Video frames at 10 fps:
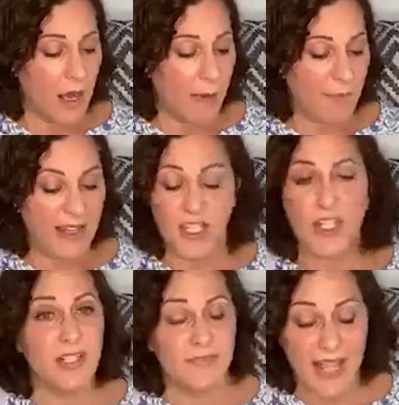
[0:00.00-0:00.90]
And
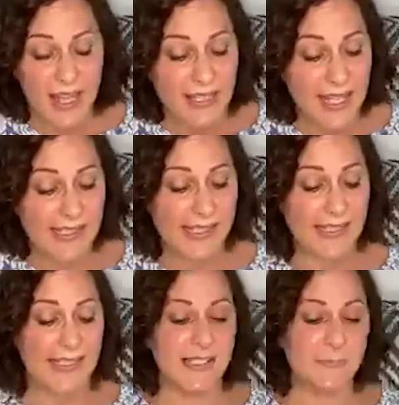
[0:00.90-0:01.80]
he shouldn't have taken that
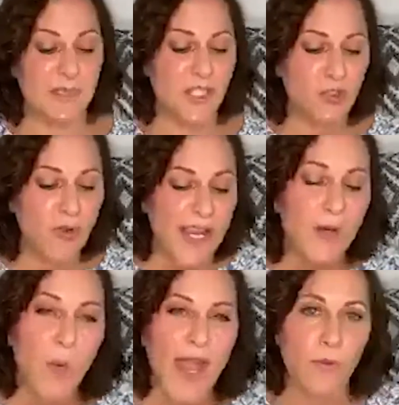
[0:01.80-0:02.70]
census. But
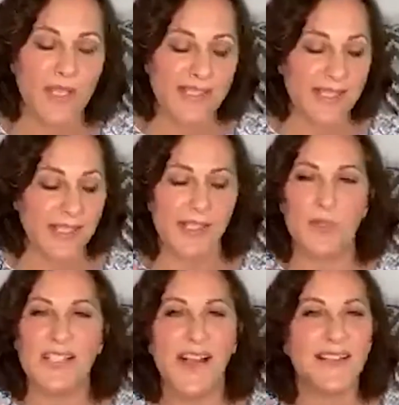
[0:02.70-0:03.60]
straight away we see,
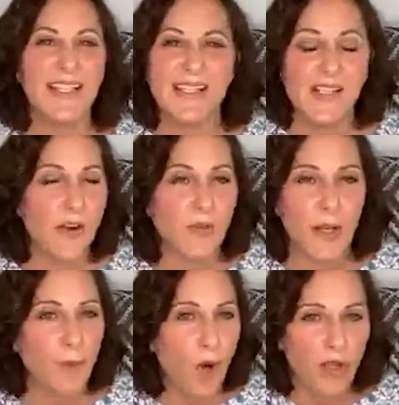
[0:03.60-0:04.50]
so it's not like he's
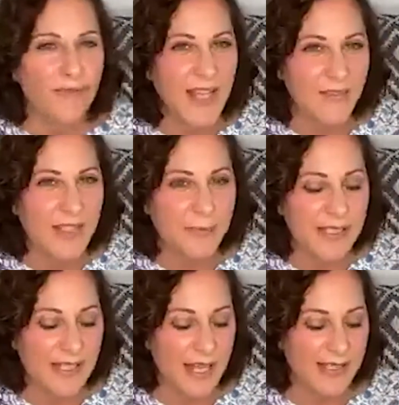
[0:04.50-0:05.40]
covering up all of David's
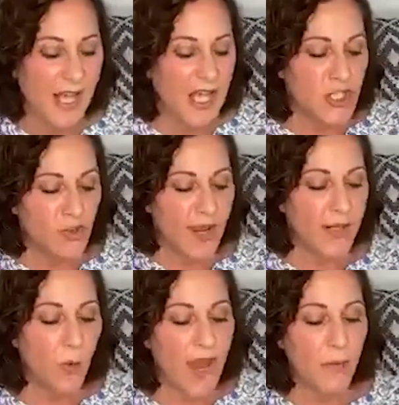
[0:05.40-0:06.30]
mistakes.
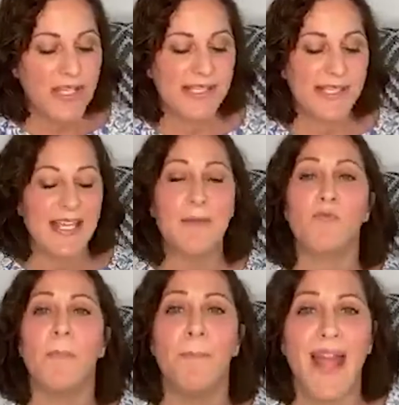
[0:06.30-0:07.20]
Straight away we see
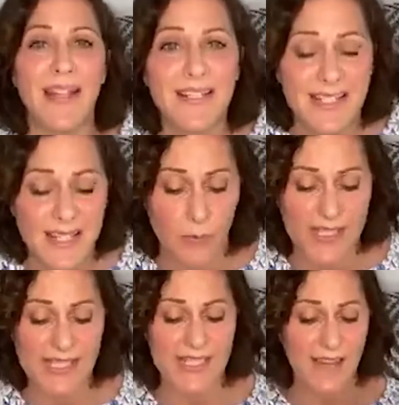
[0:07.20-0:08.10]
him
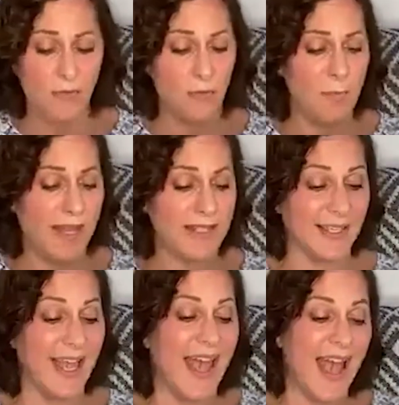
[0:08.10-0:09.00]
repenting. We see David
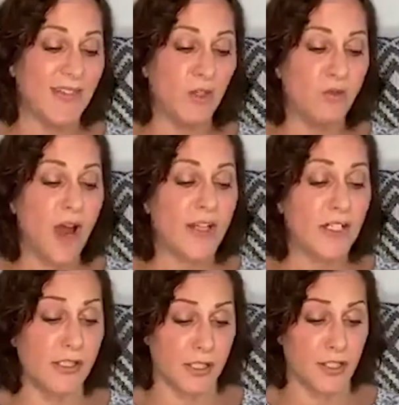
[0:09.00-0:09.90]
repenting. And the
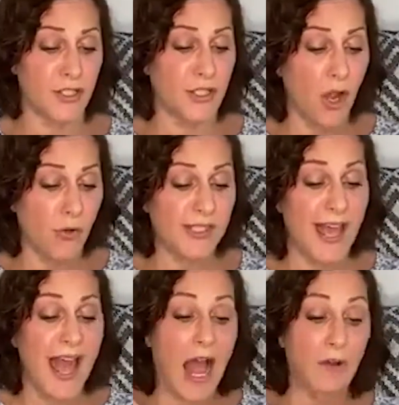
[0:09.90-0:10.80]
chronicler
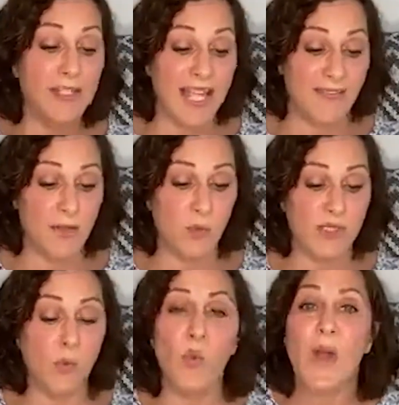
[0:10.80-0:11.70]
shows how
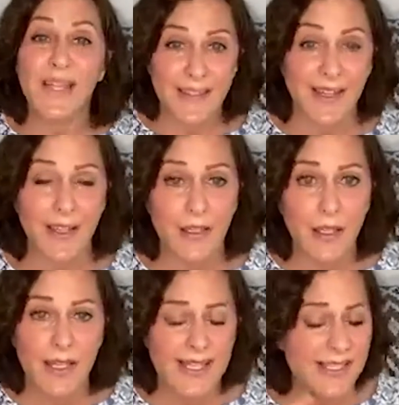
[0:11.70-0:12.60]
David was willing.
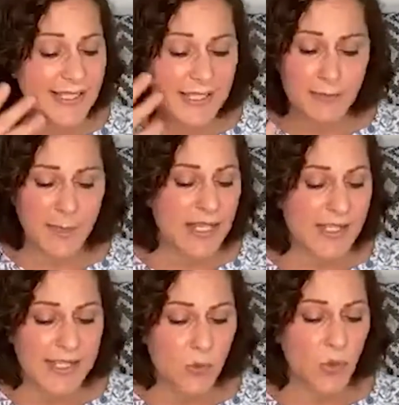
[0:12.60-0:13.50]
He
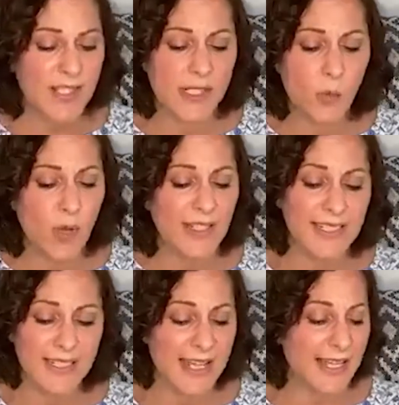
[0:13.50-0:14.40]
speaks these words. He's
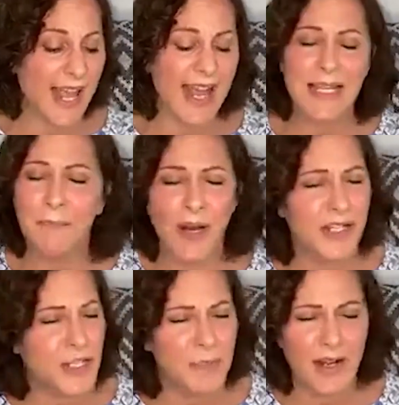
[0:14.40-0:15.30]
willing to take any
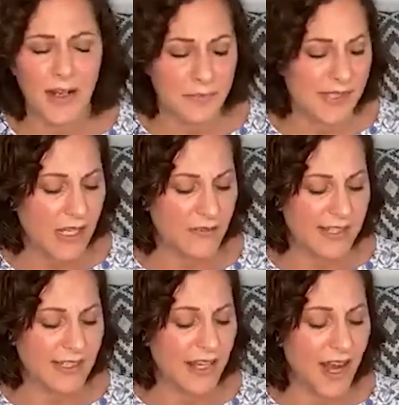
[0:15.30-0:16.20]
punishment on
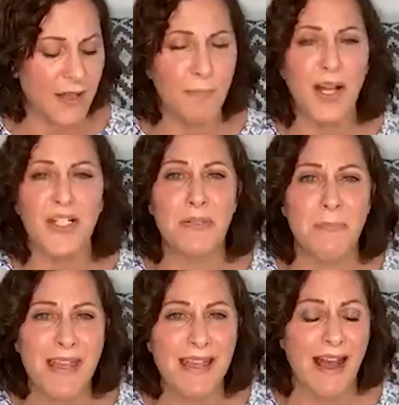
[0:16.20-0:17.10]
himself. He's like, God,
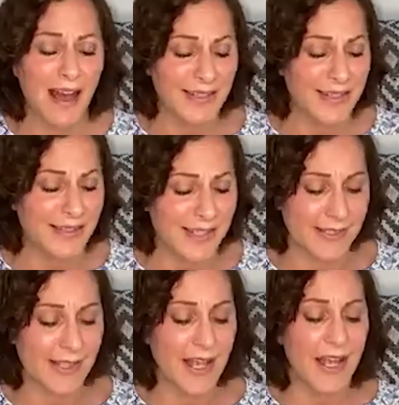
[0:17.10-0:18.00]
punish me. I did
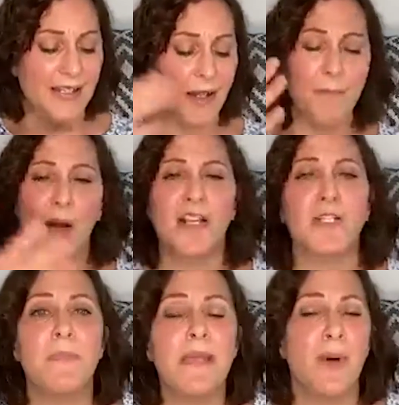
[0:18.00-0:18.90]
this.
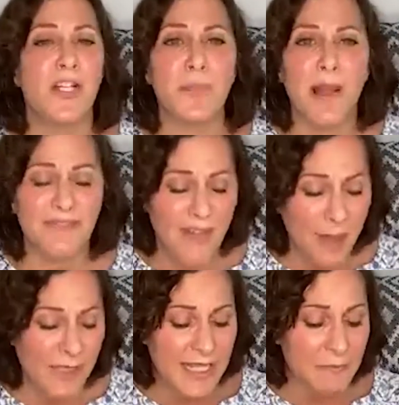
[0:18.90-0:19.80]
Punish me. Punish my
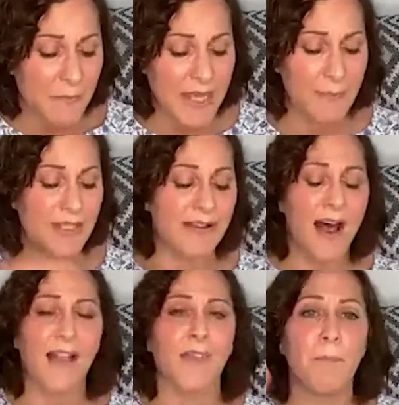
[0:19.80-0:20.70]
family and me,
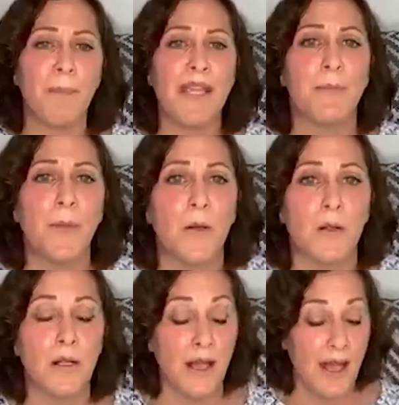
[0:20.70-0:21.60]
but not the
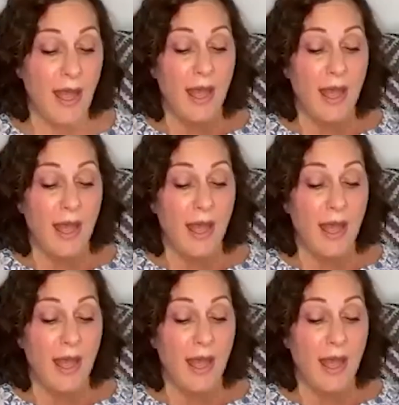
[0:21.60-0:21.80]
people.